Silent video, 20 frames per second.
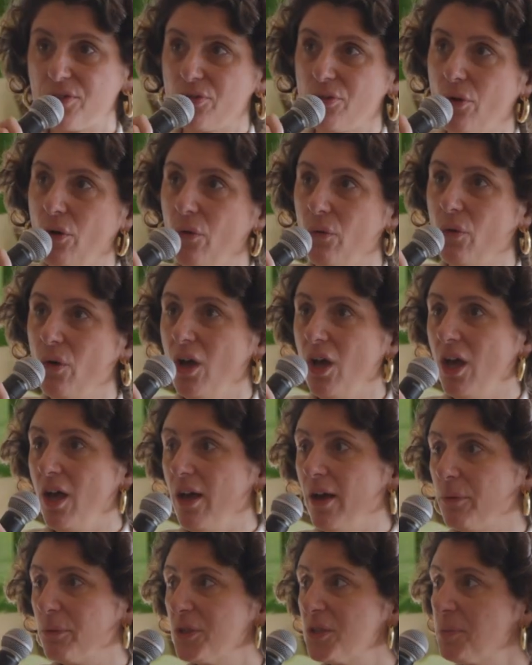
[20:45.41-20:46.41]
So
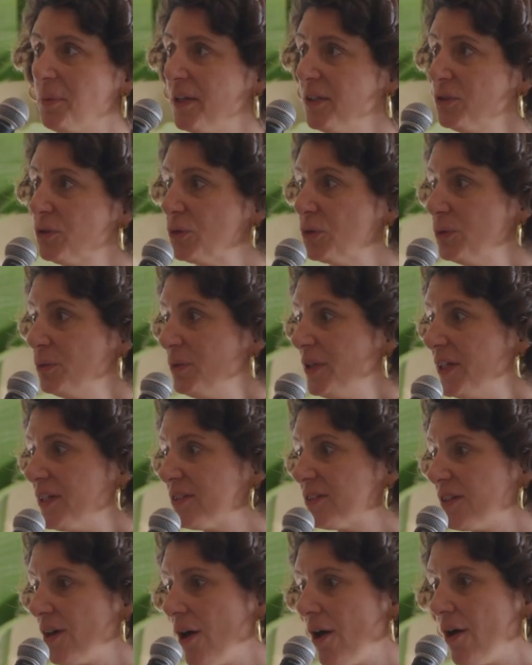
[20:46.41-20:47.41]
we spent 2
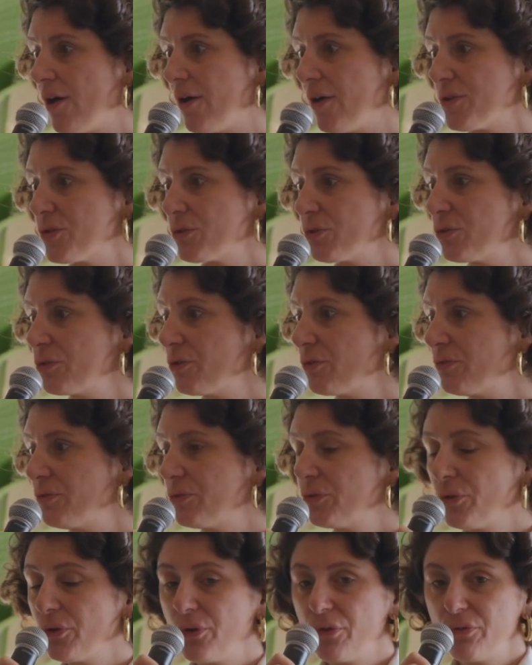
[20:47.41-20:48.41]
weeks. So
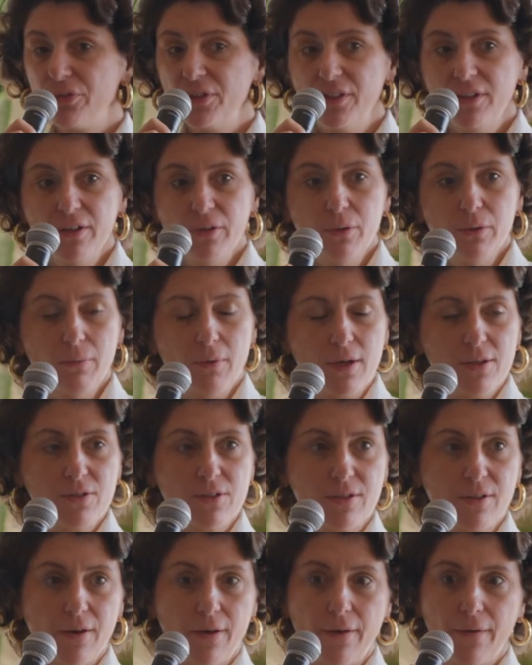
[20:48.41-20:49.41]
the video
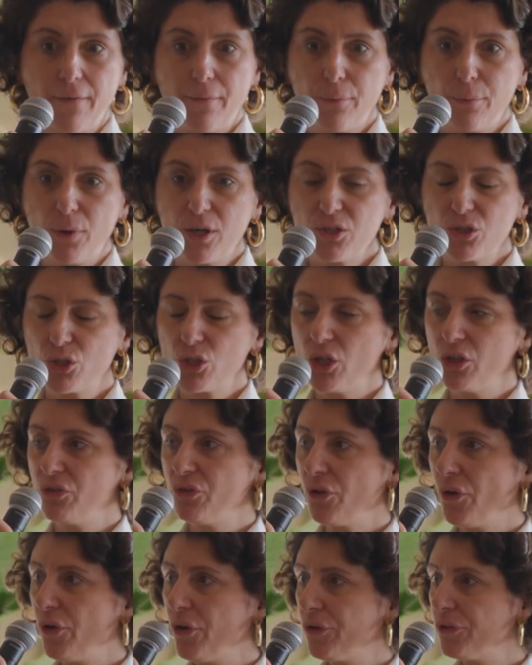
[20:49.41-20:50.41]
was
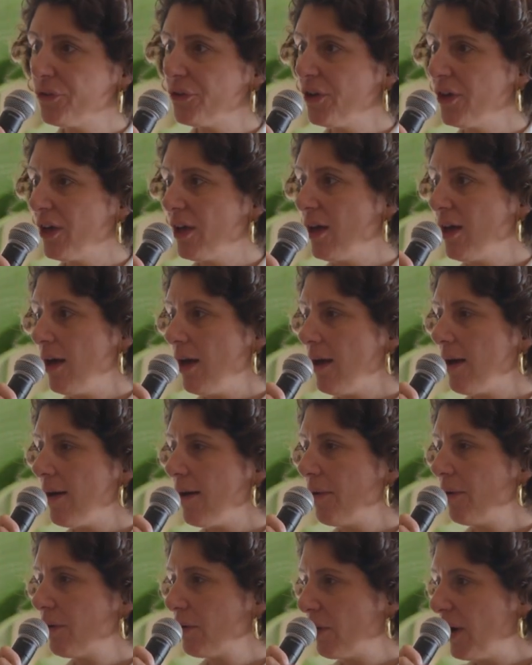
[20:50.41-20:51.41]
shot on
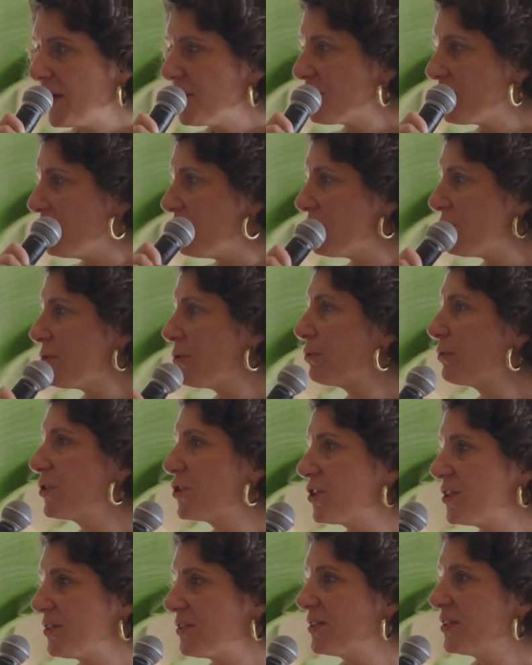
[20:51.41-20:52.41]
Horizon, so
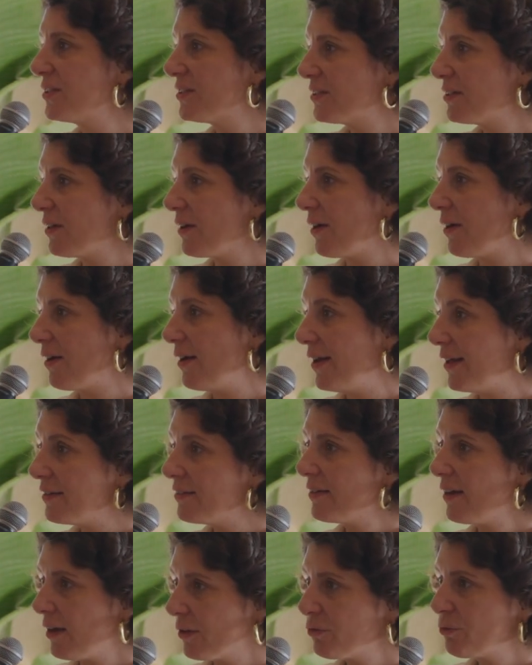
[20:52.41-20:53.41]
which is this
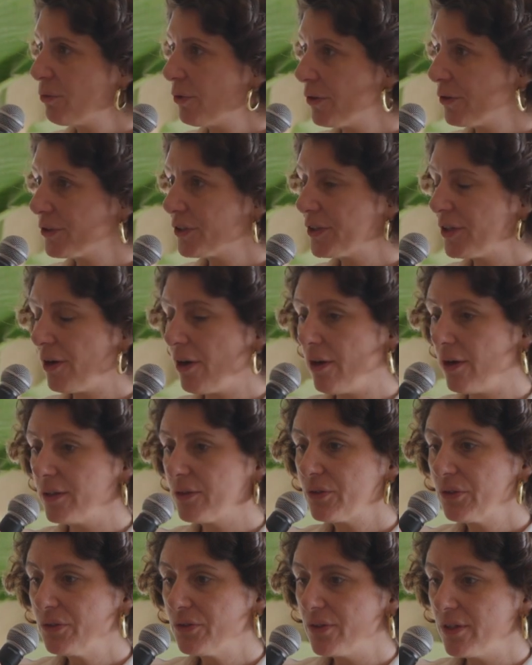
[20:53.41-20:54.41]
land artwork
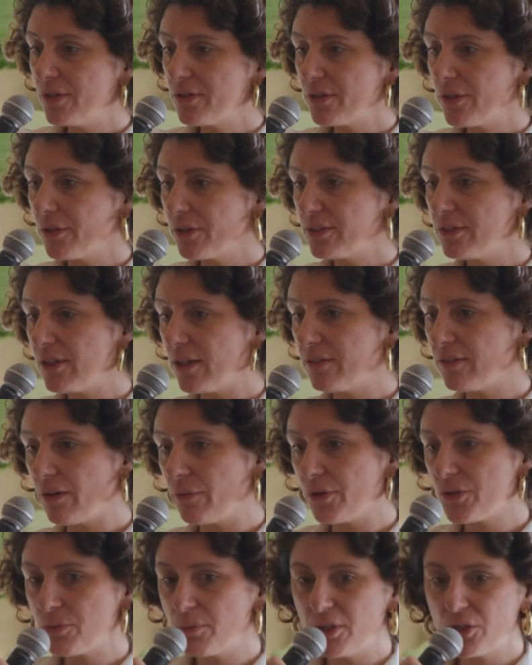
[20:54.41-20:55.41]
in the desert that I
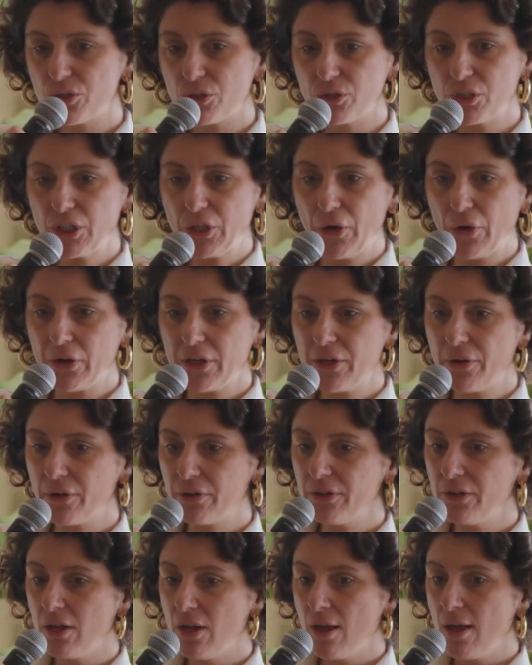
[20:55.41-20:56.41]
was mentioning
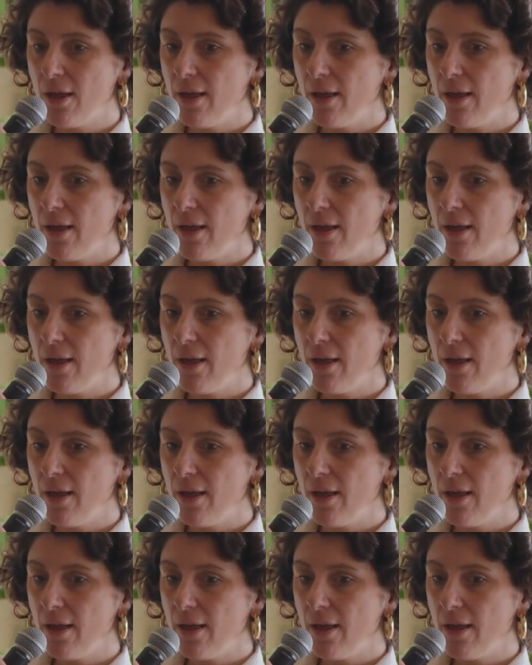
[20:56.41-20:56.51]
earlier.